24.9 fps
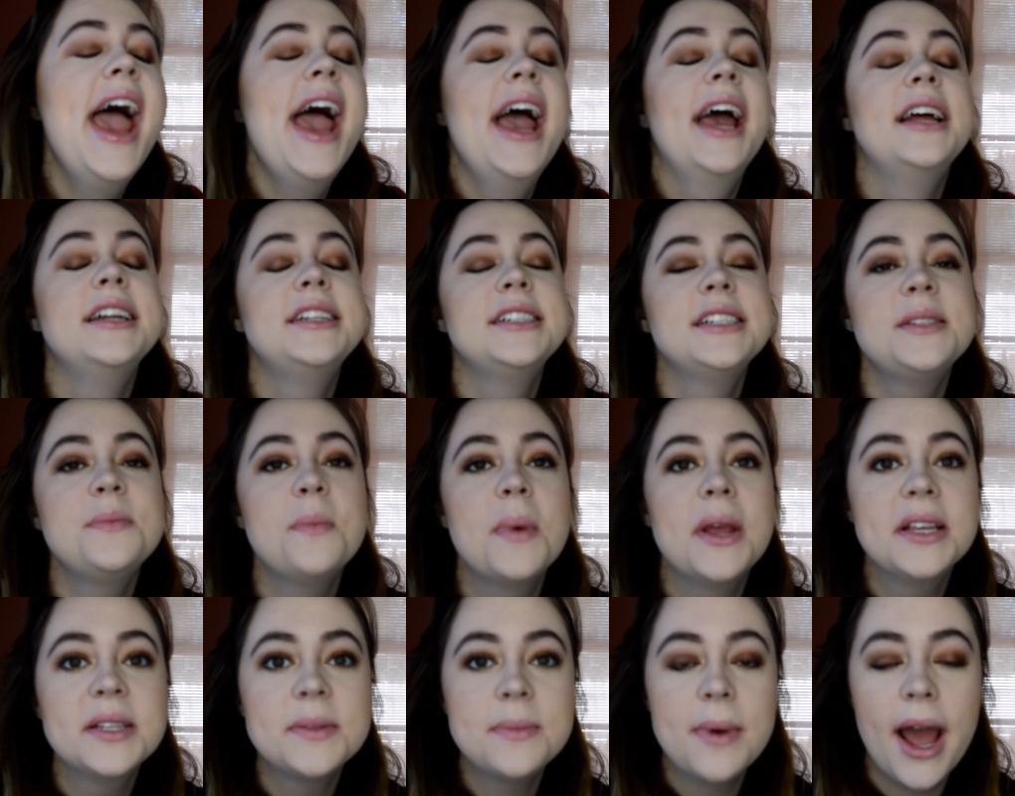It just
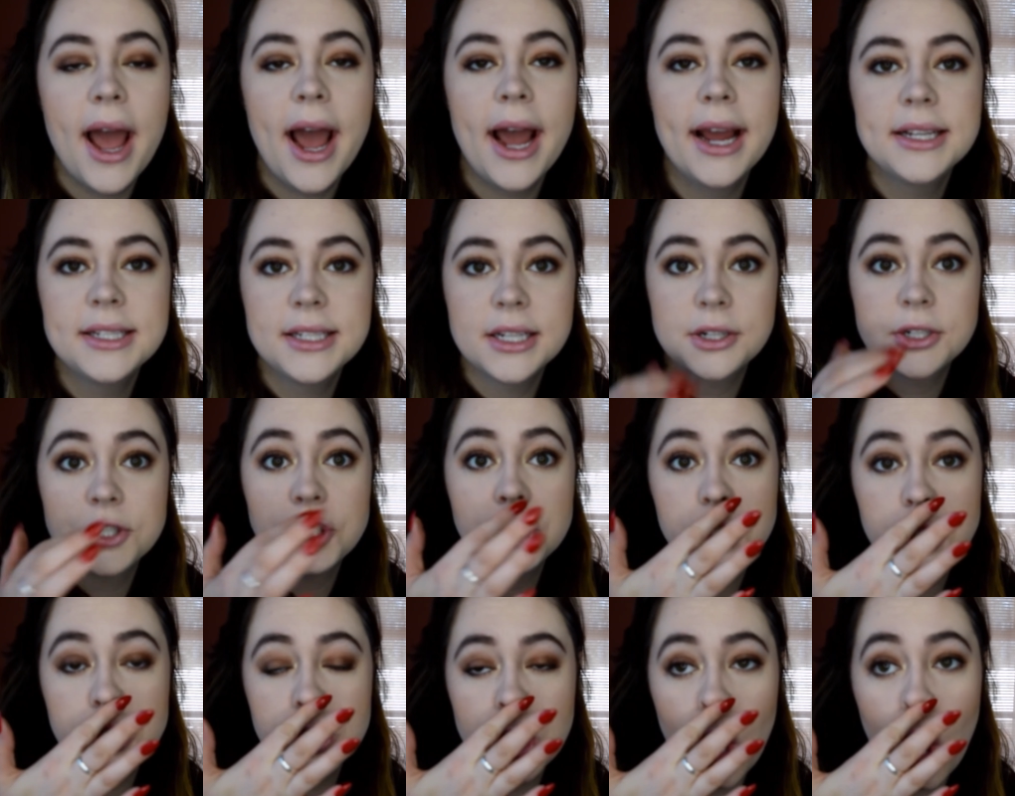makes my eyes look
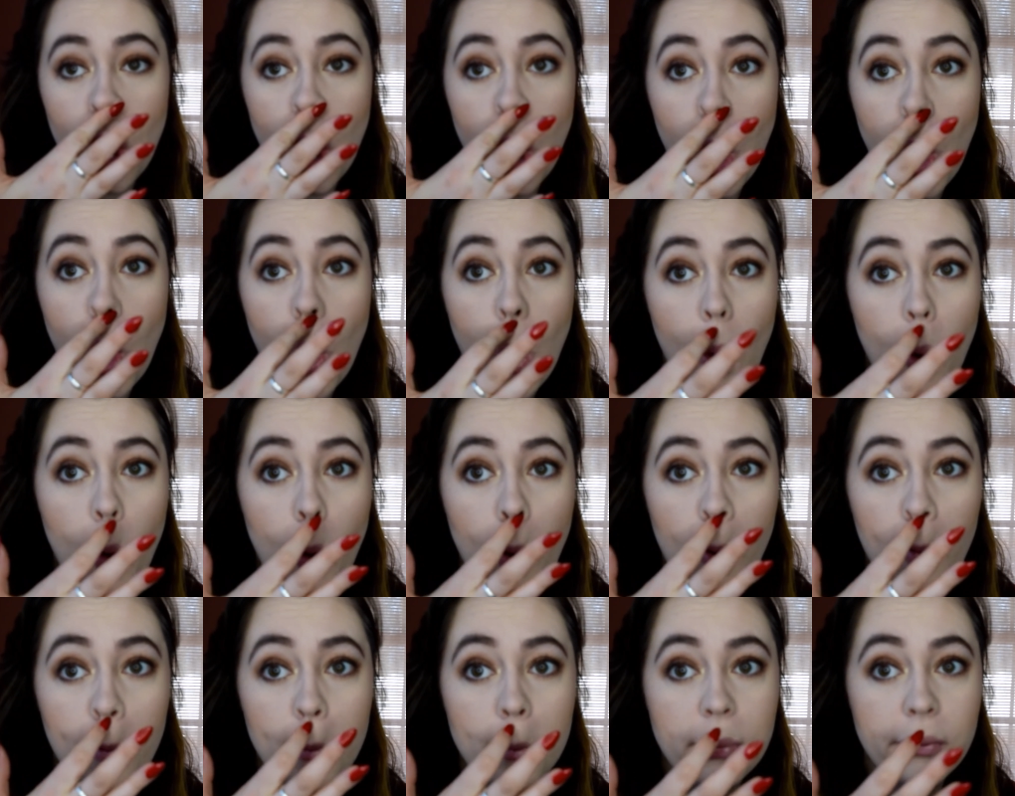
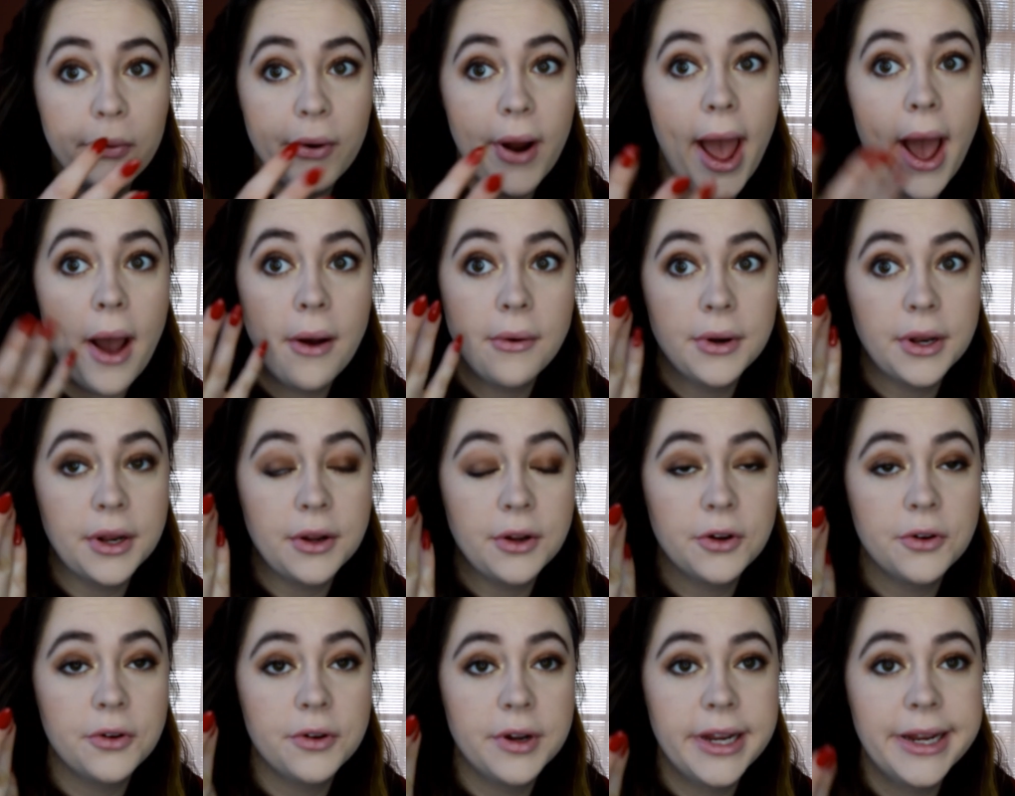so brown
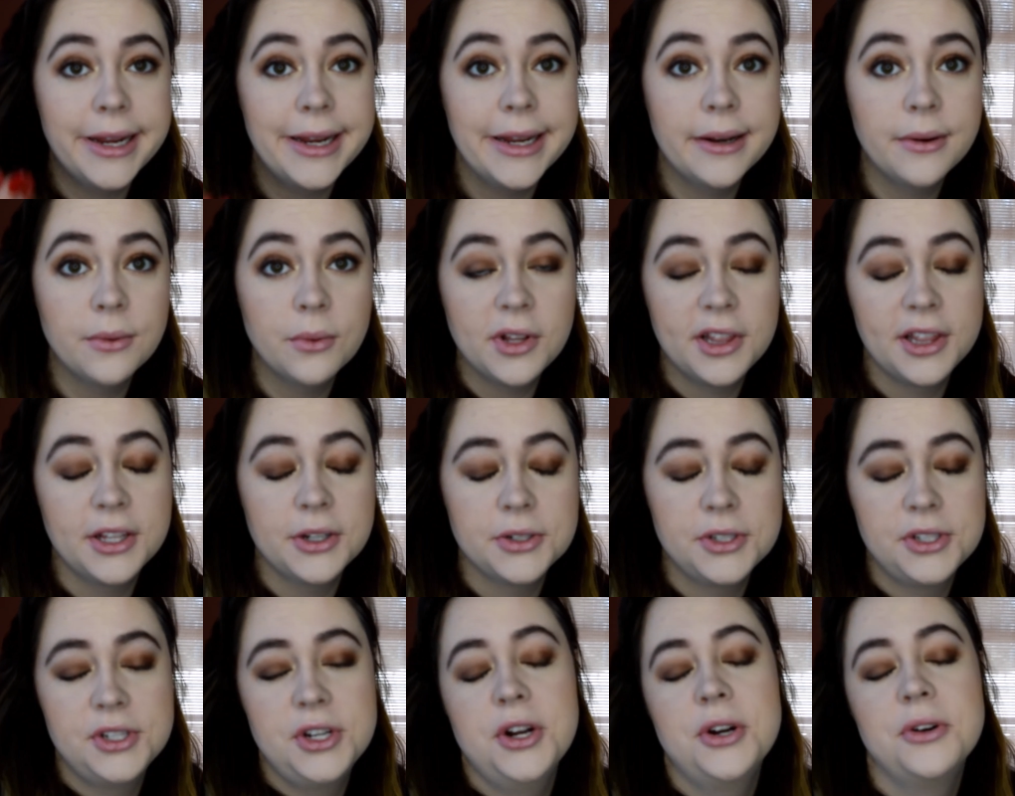and green with
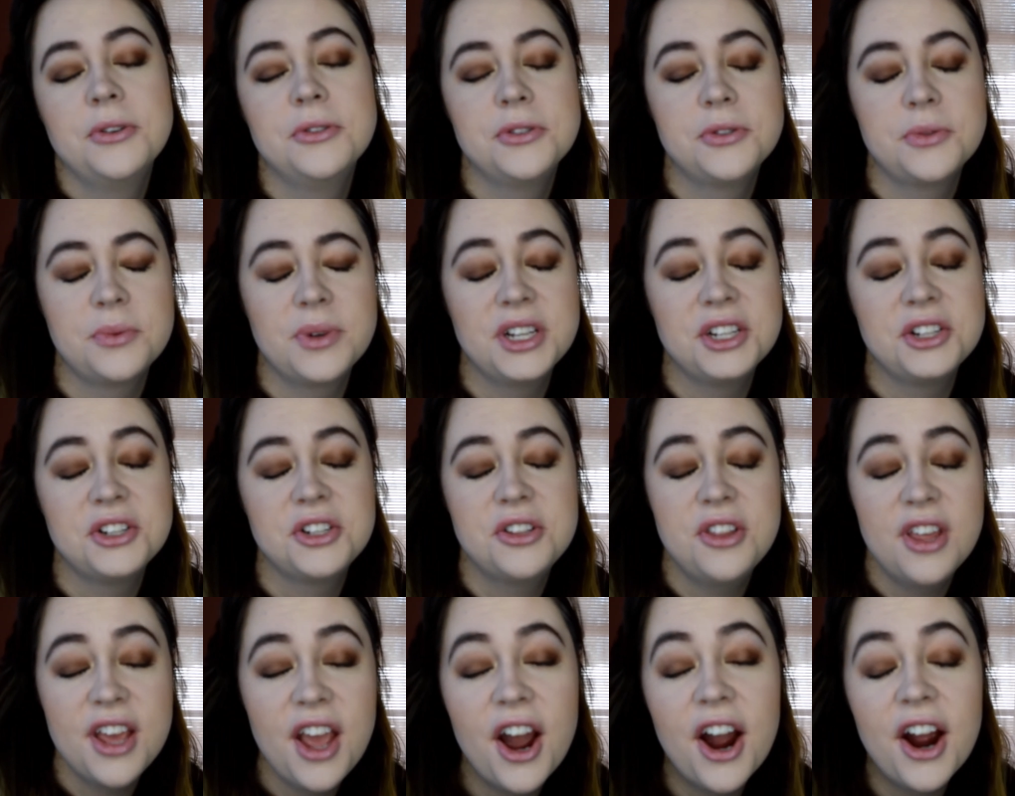those tones,
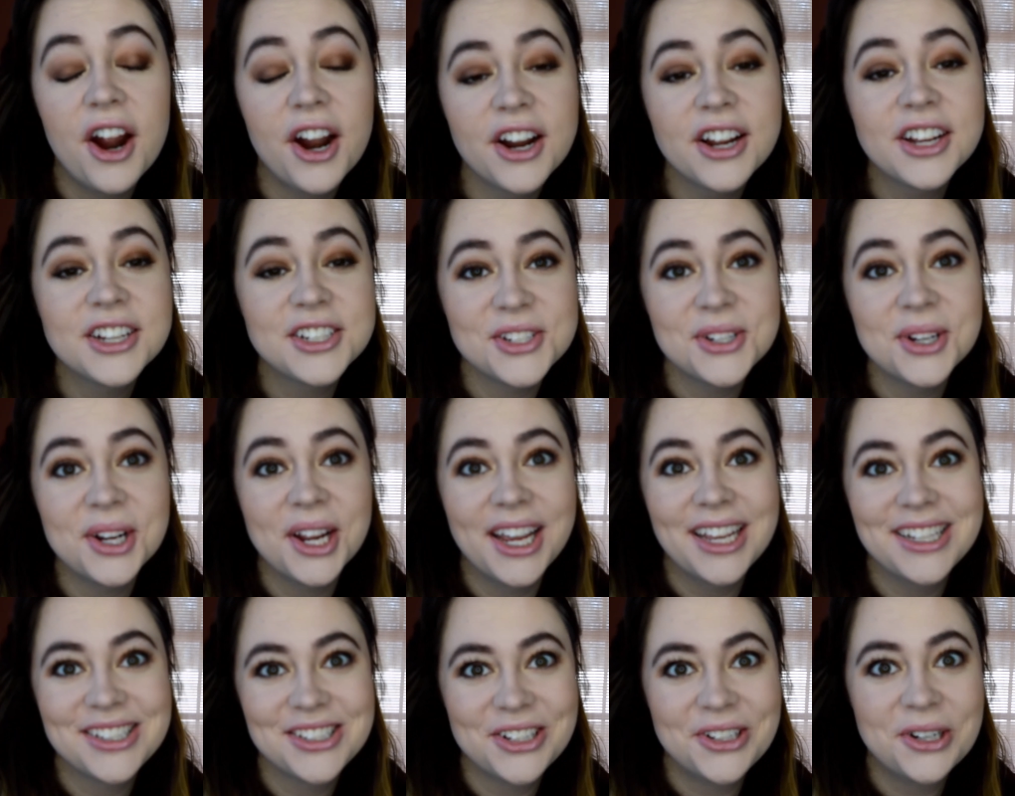which they are because they're
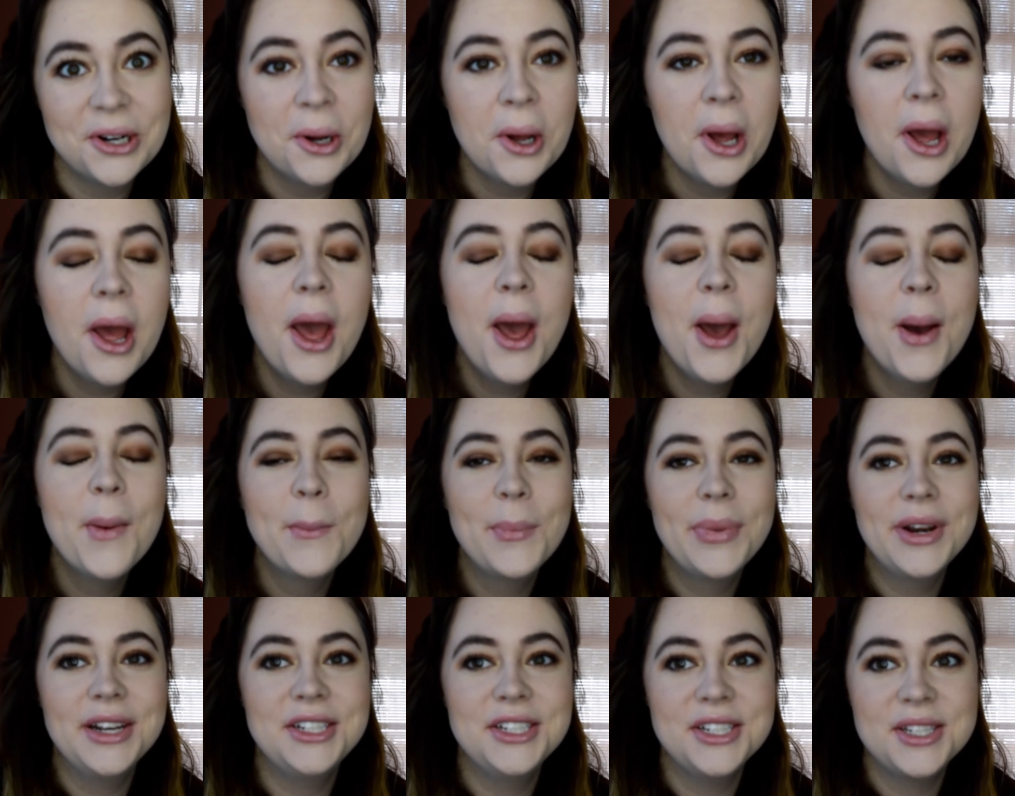hazel,
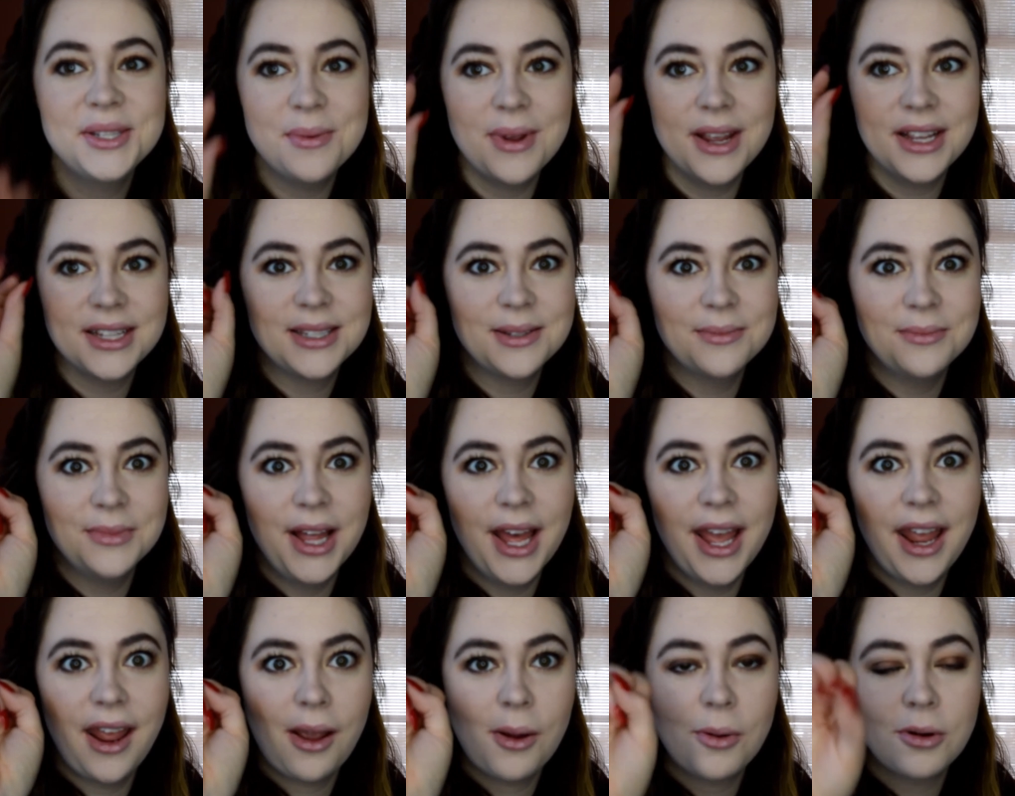but it just makes them
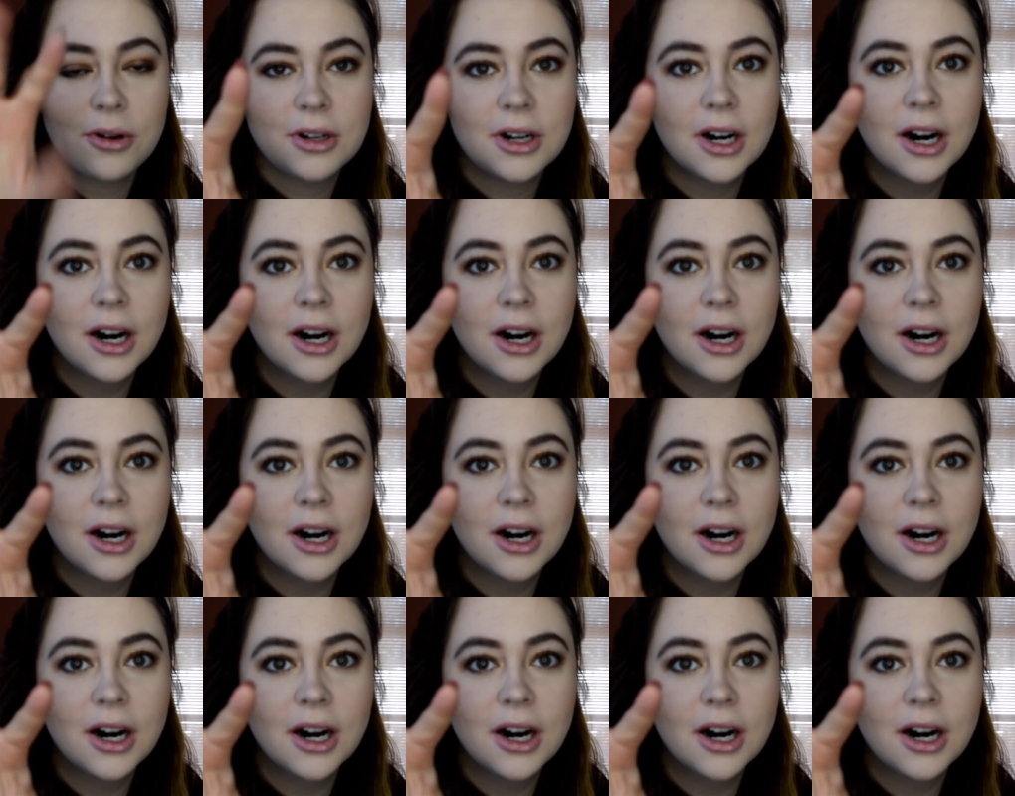like,